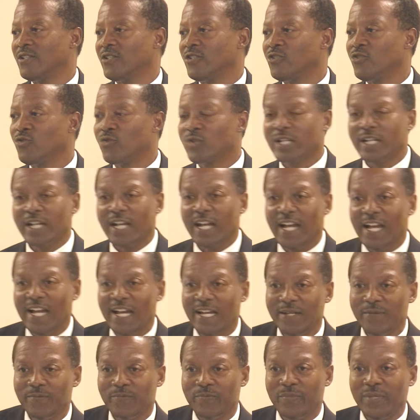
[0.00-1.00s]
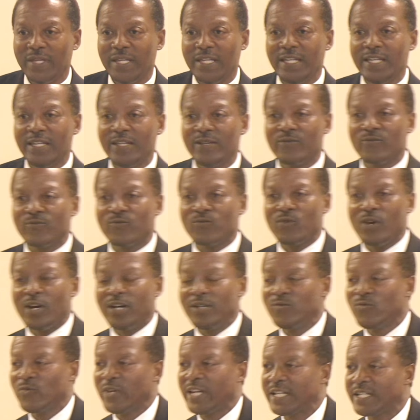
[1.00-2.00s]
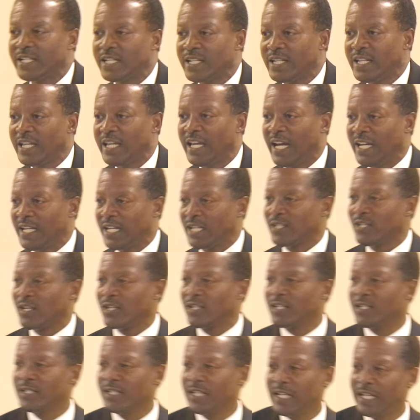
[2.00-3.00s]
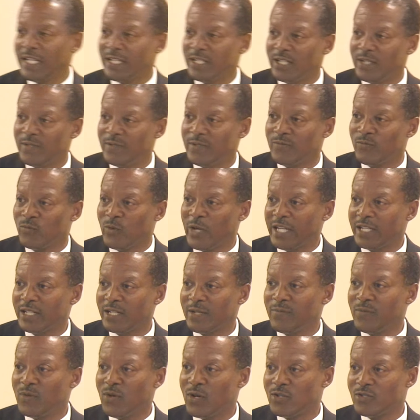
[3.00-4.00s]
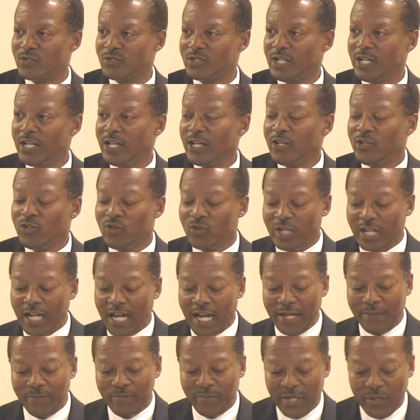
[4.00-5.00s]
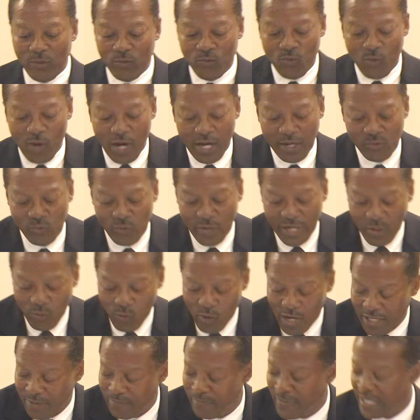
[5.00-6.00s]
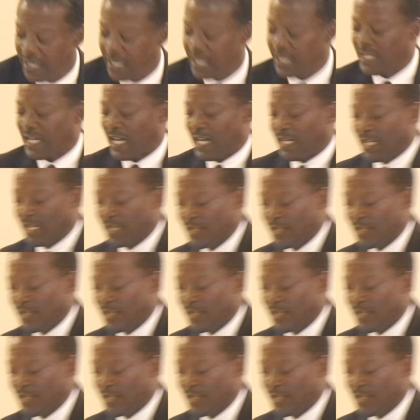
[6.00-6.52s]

You can't be one way today and another day to way tomorrow. You can't be one way one minute and